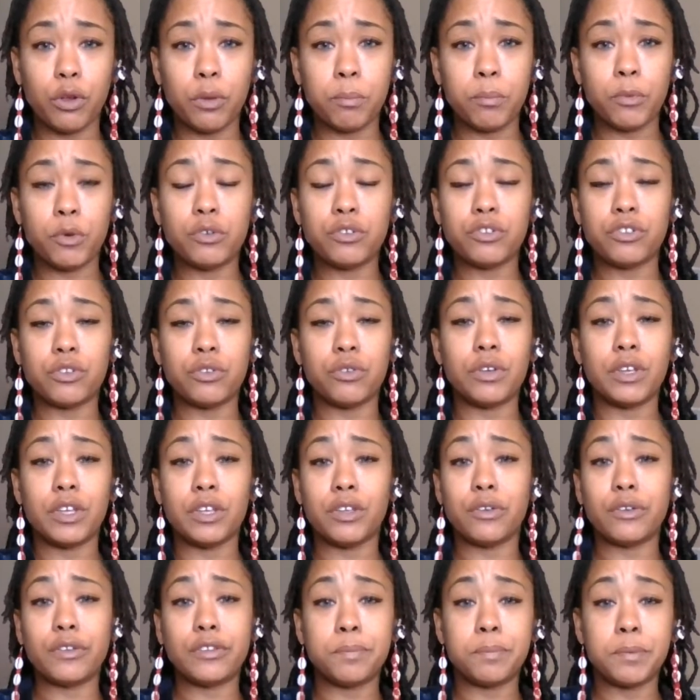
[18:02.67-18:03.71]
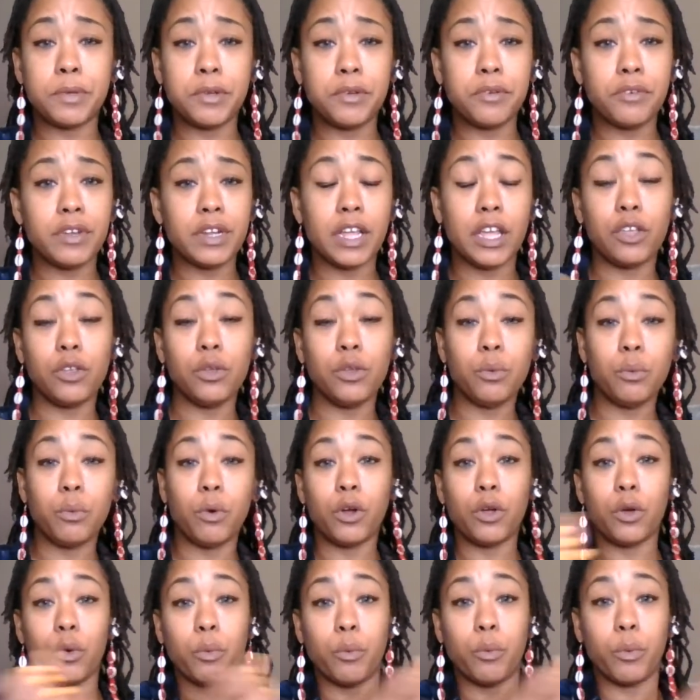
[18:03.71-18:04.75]
emotional and your spirit, and you
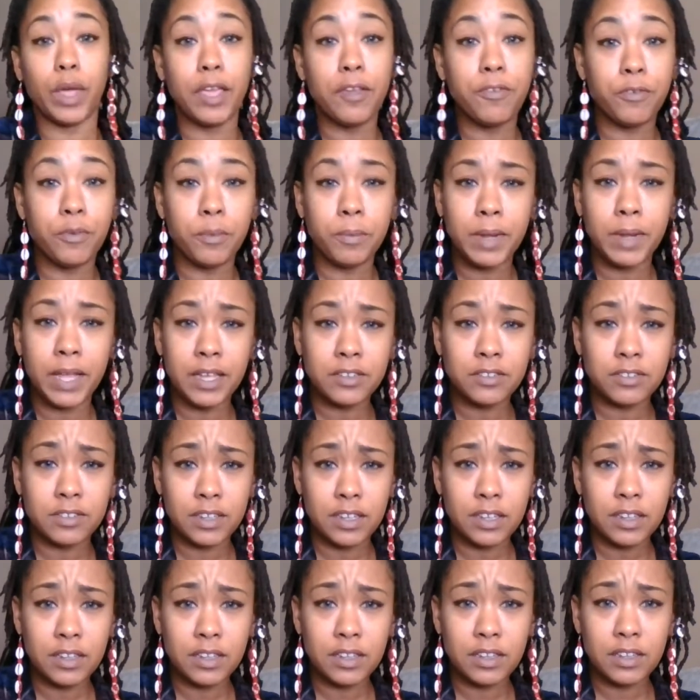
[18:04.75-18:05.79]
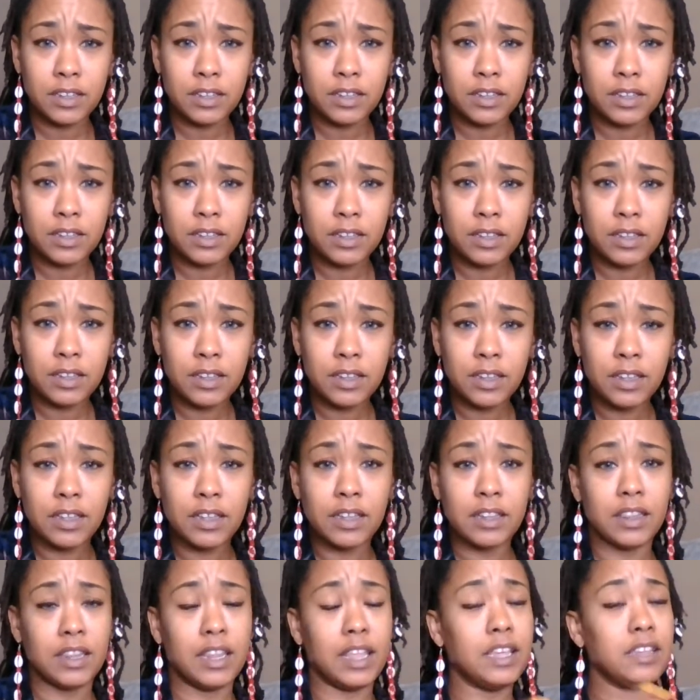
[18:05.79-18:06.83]
walk away from that shit,
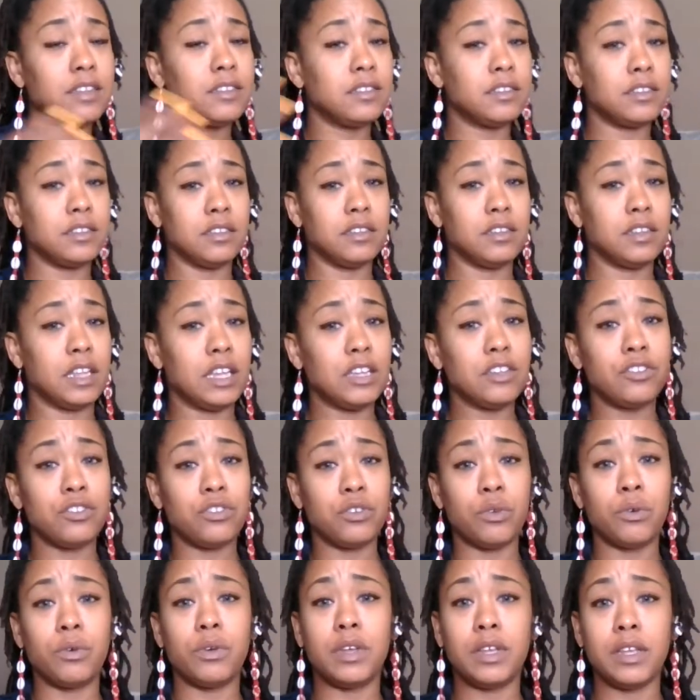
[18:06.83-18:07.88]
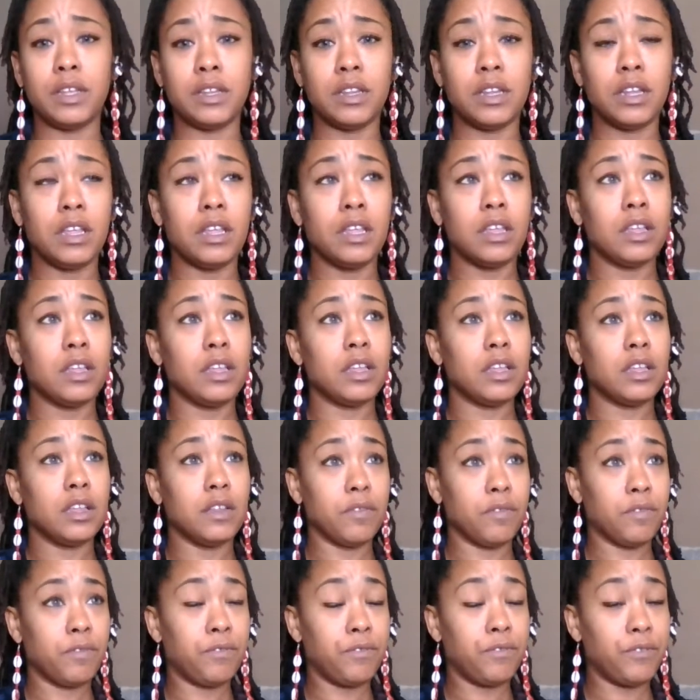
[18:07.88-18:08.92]
that's showing
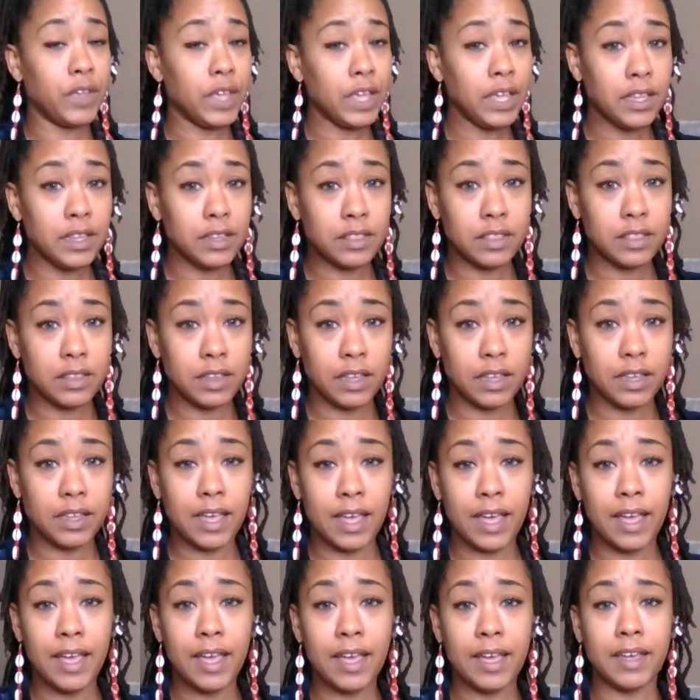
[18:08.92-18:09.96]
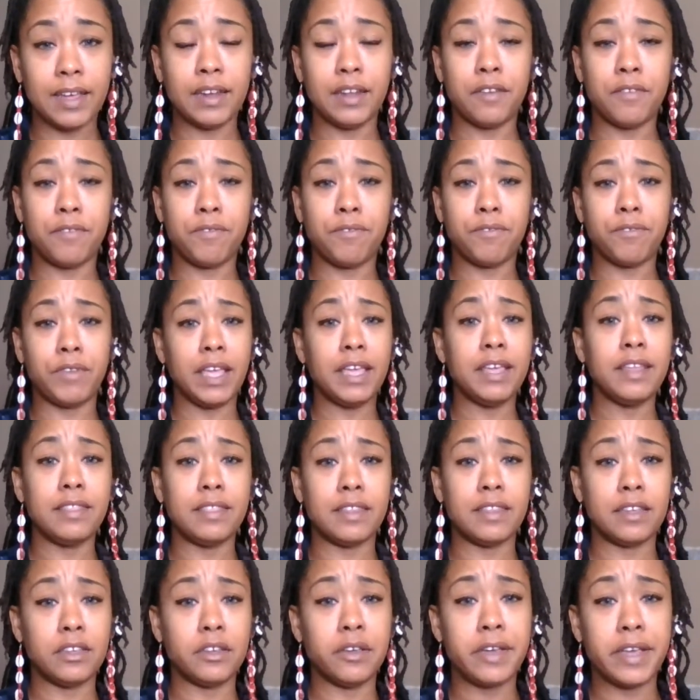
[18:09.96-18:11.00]
faith in God and faith
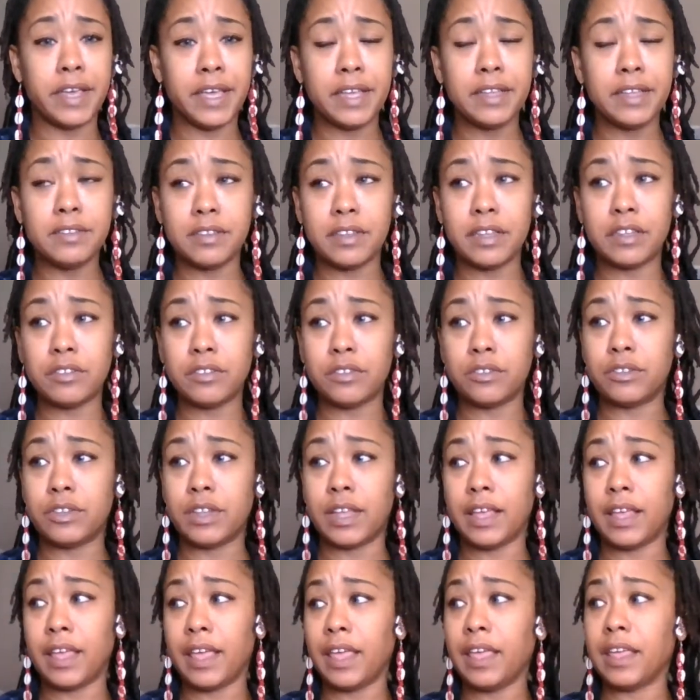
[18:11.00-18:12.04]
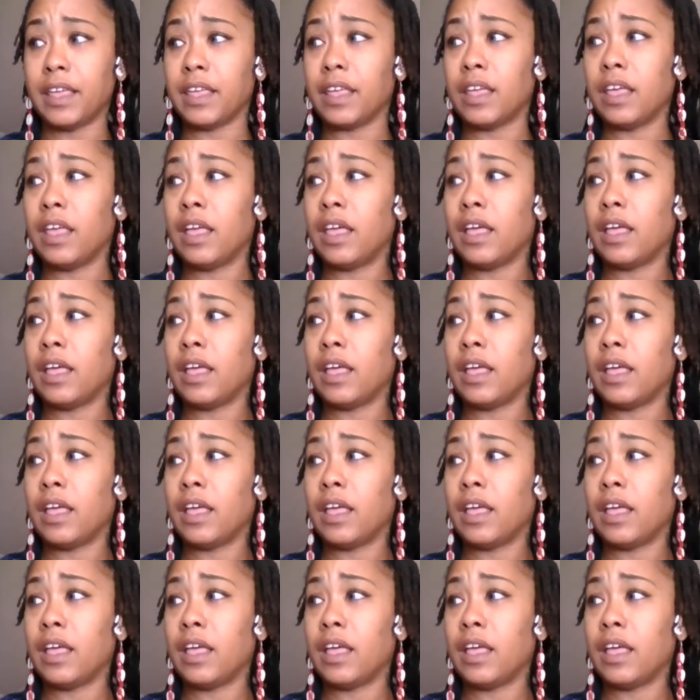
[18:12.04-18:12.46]
in your ancestors that, hey,